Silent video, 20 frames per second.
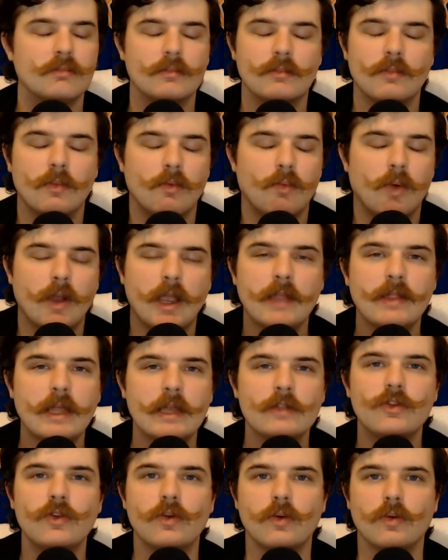what can they
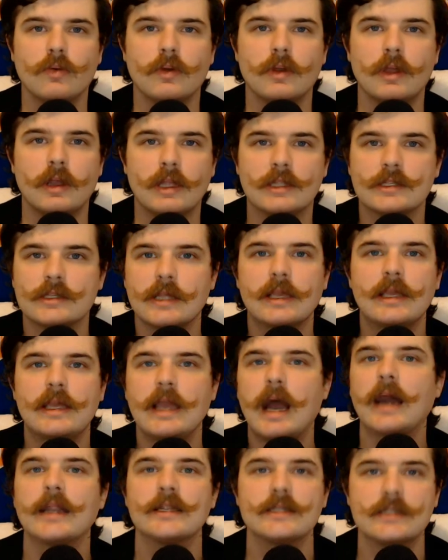do? It's like
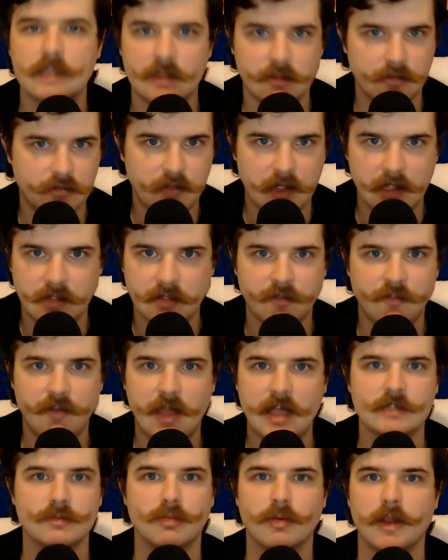Giannis in the
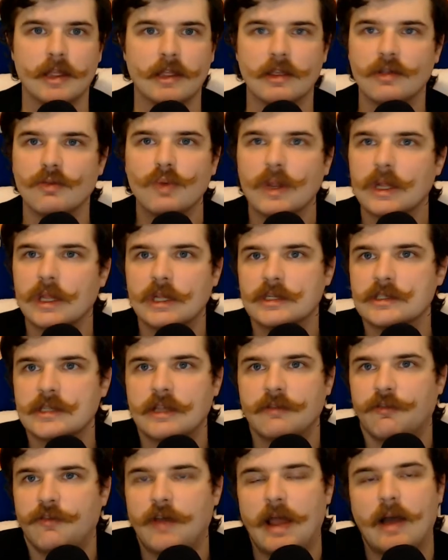fast break. You really just
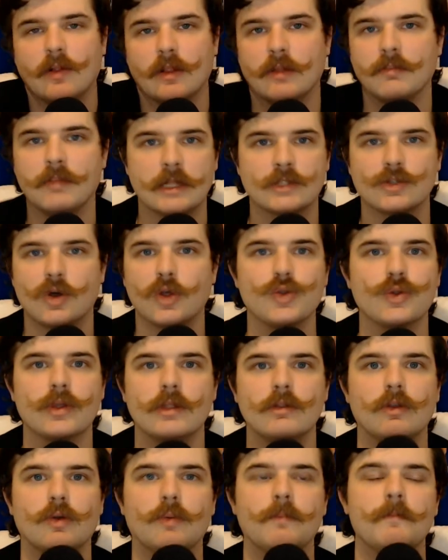can foul him. That's all you
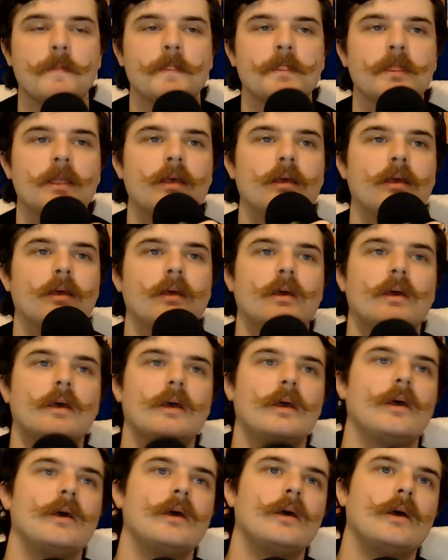can do.
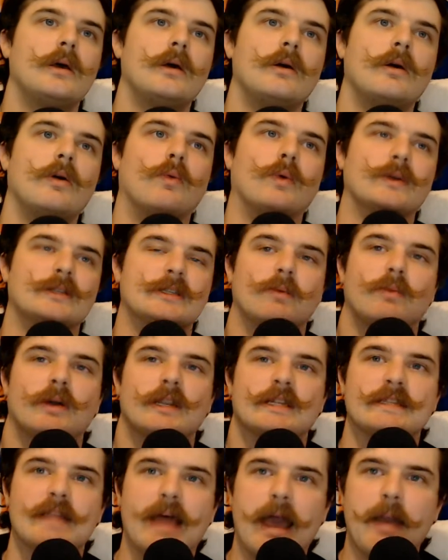When someone
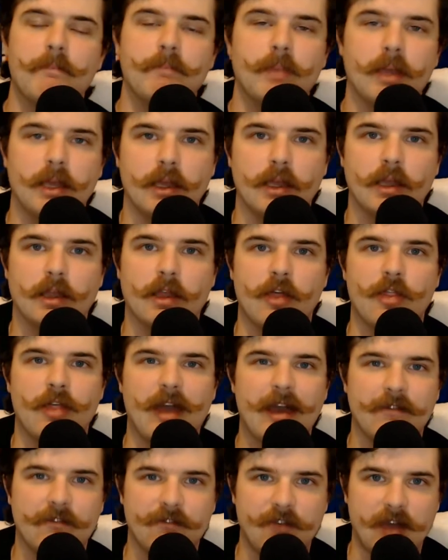is that big,
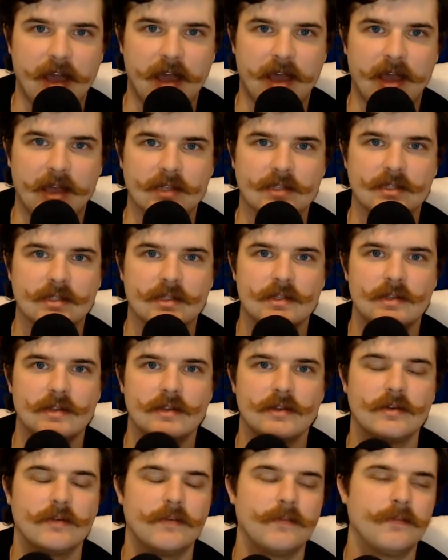that fast,
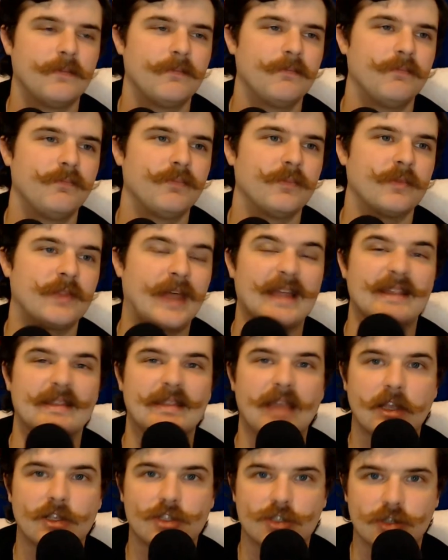that
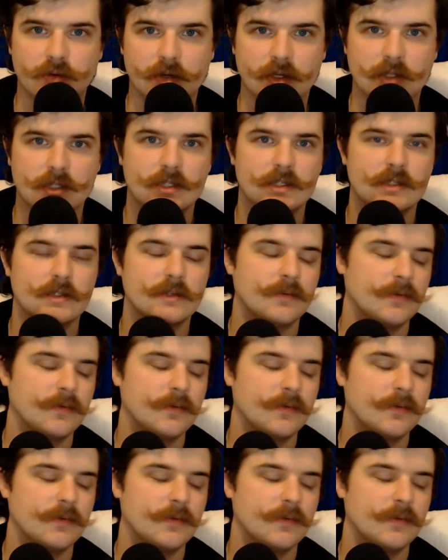dexterous,